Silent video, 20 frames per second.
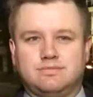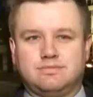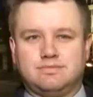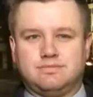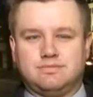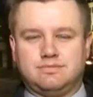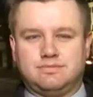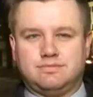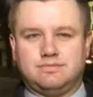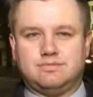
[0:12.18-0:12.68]

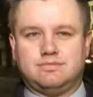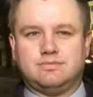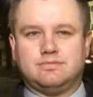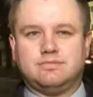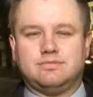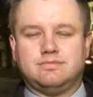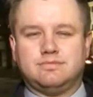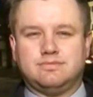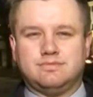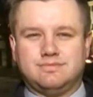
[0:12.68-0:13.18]

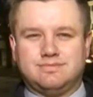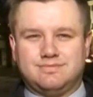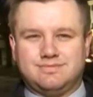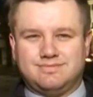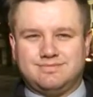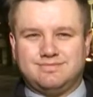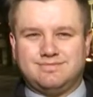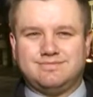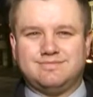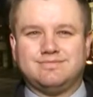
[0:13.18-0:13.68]

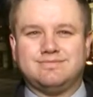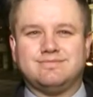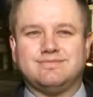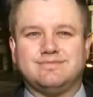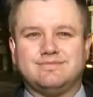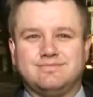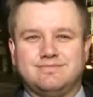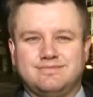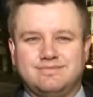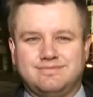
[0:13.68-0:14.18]

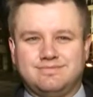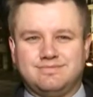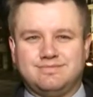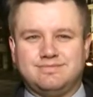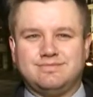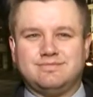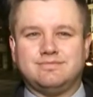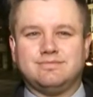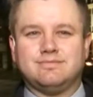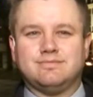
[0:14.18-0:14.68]

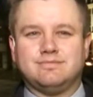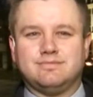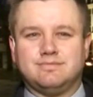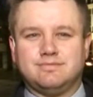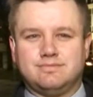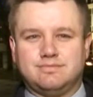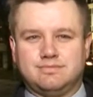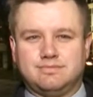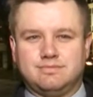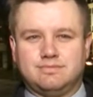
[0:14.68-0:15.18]

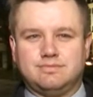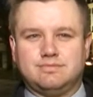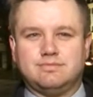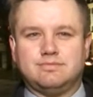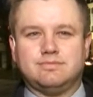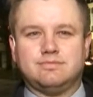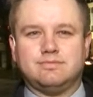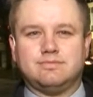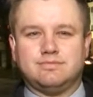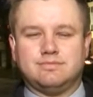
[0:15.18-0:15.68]

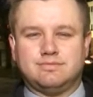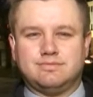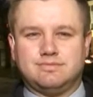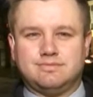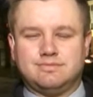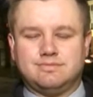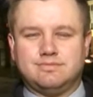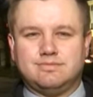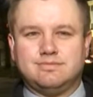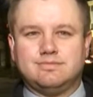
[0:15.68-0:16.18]

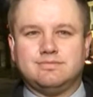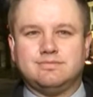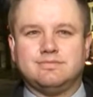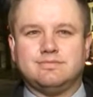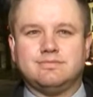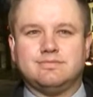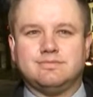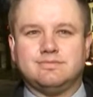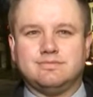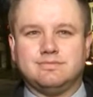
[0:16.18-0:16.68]

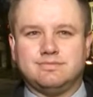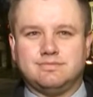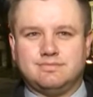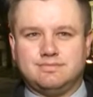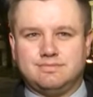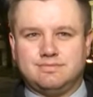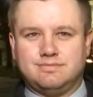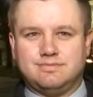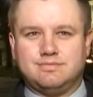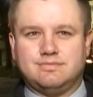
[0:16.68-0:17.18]

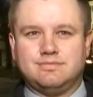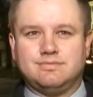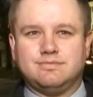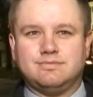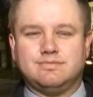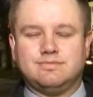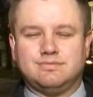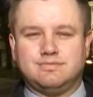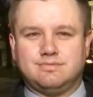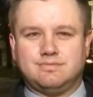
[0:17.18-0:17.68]

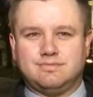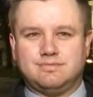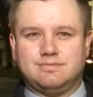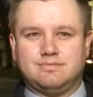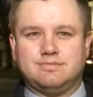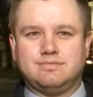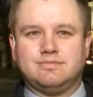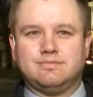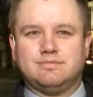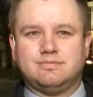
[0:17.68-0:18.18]

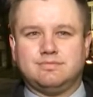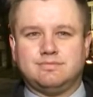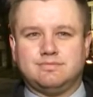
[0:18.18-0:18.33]
No words are spoken by the person on screen.